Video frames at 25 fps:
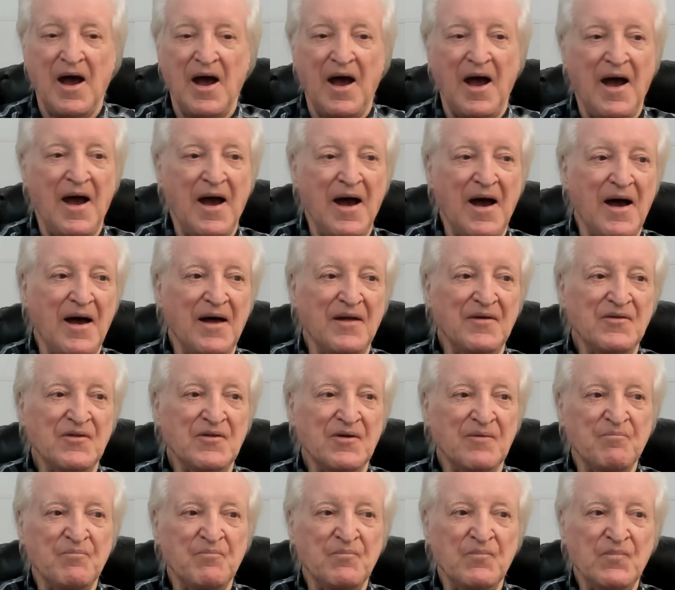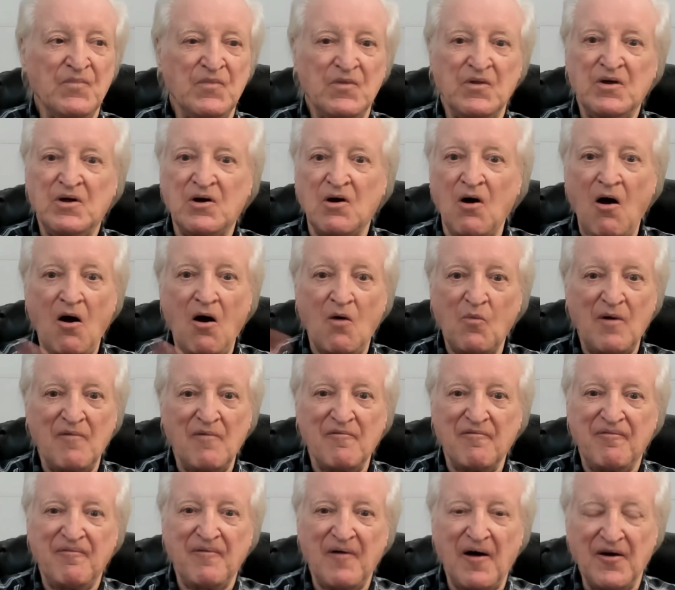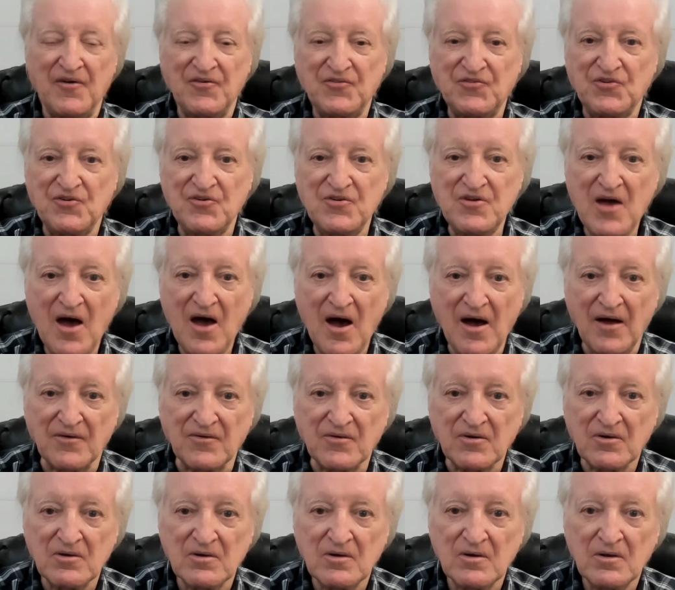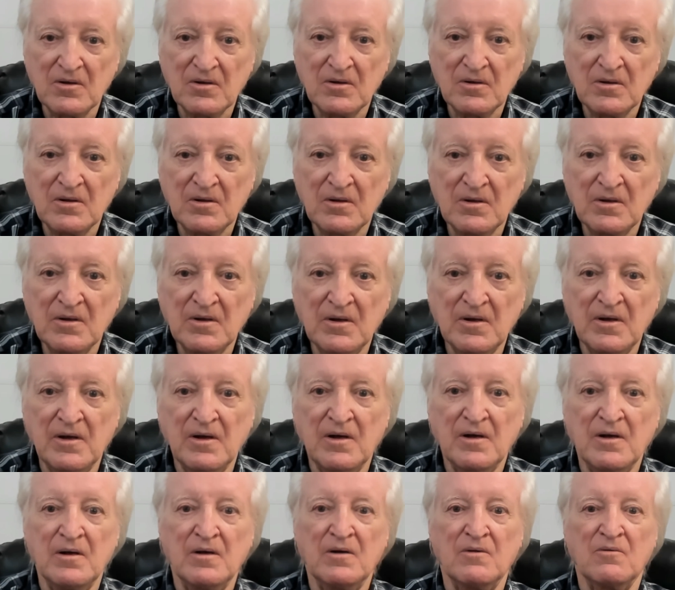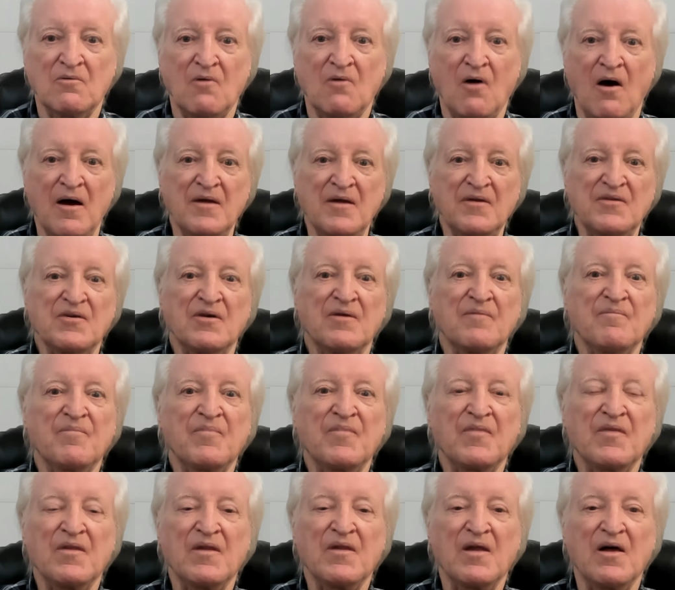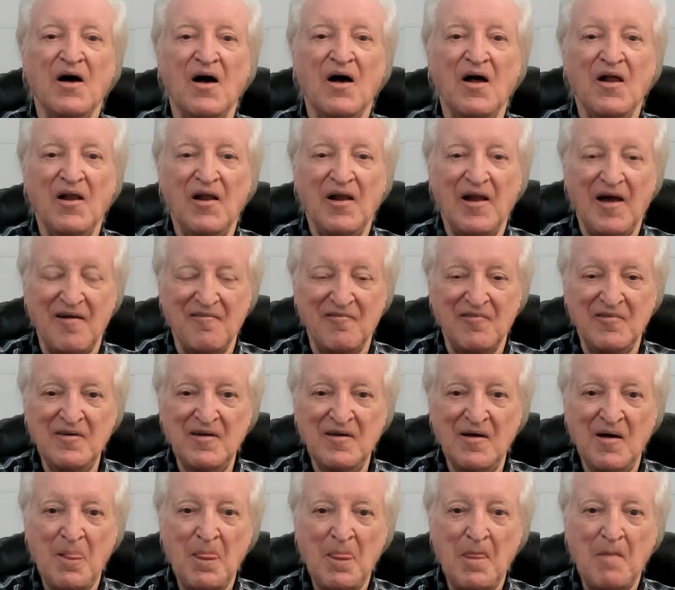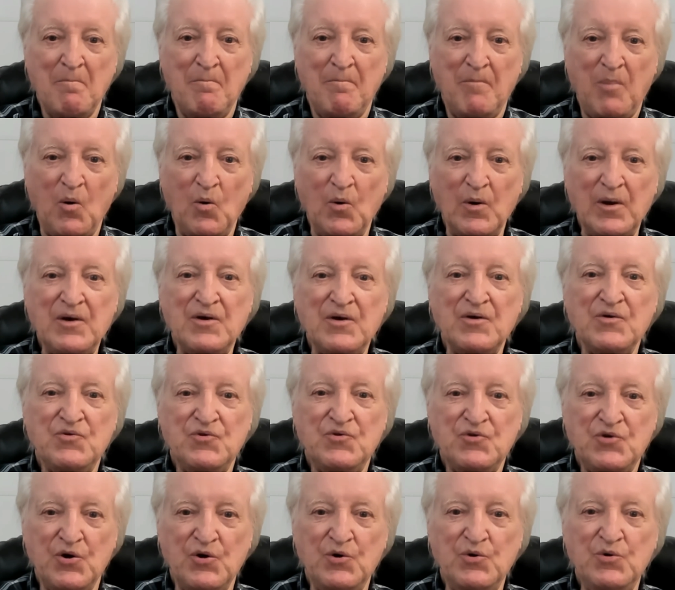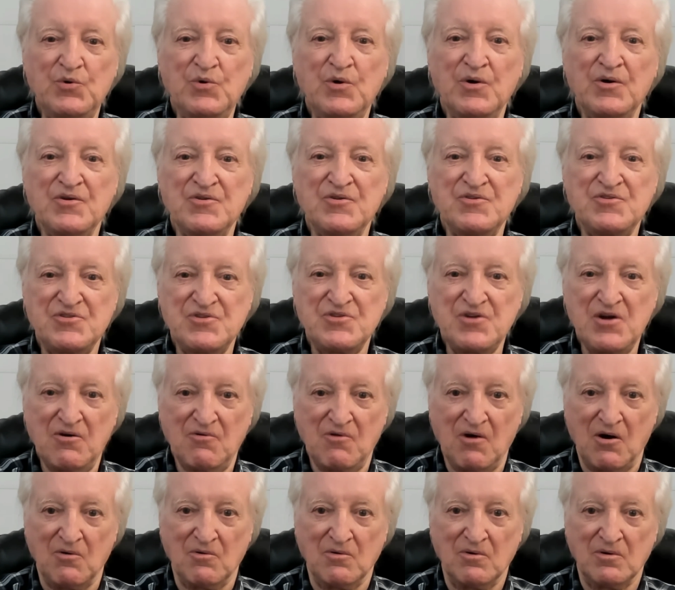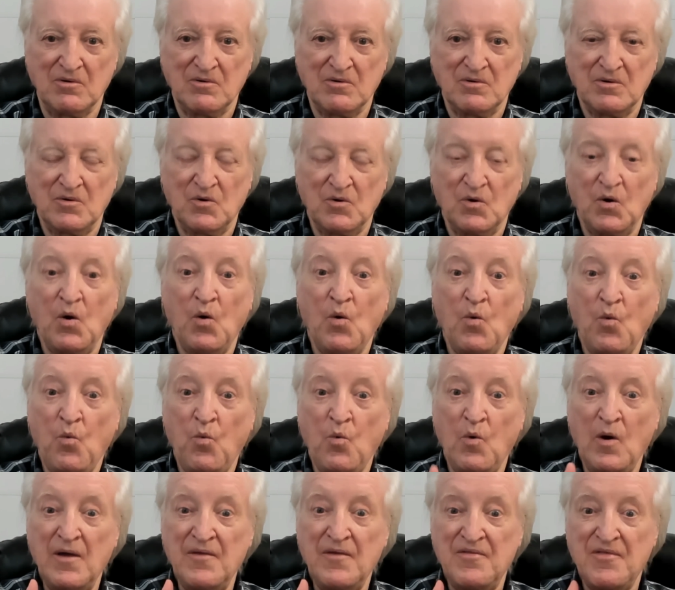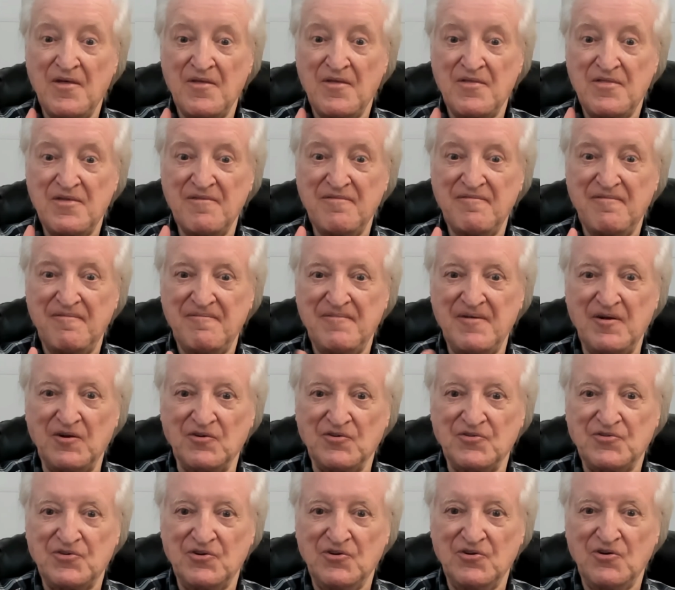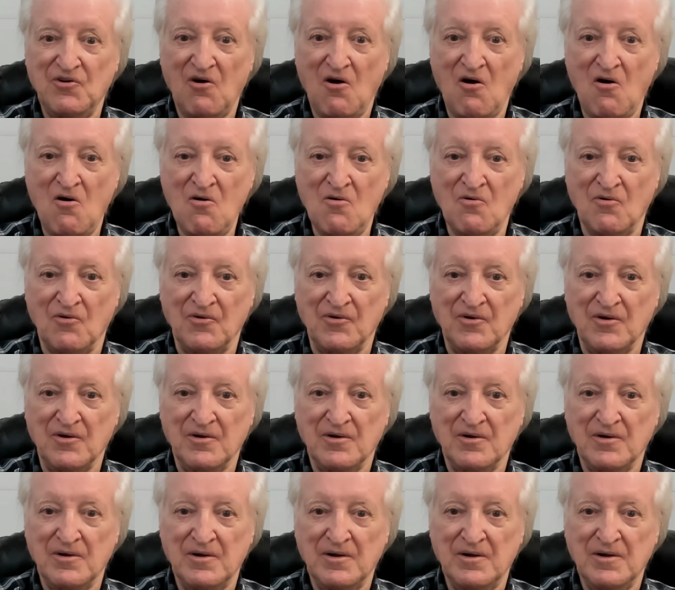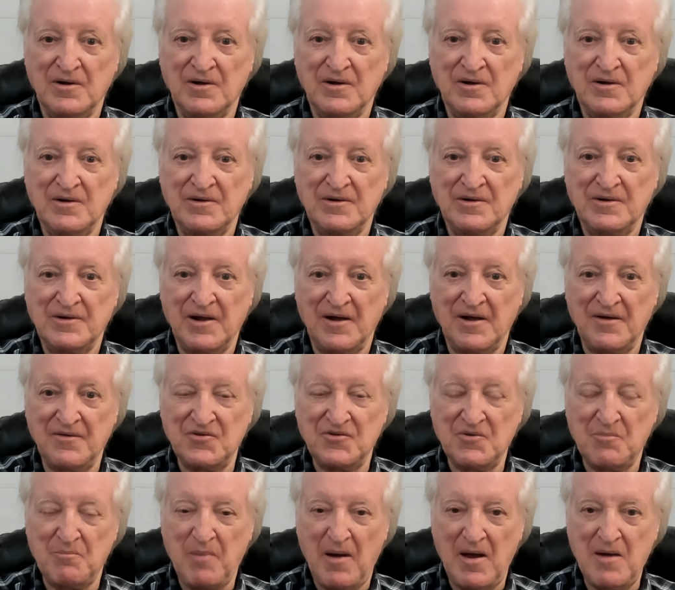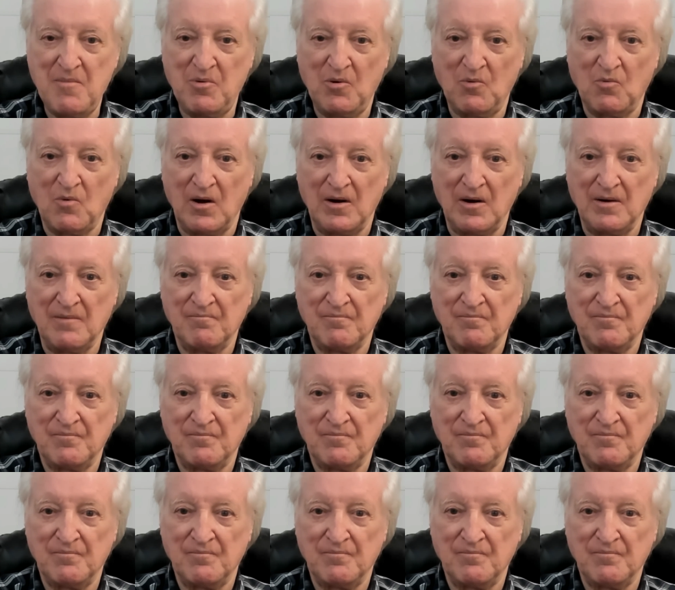And the car went faster yet, right? 11.20 with the filter on. Now, there's a paper one.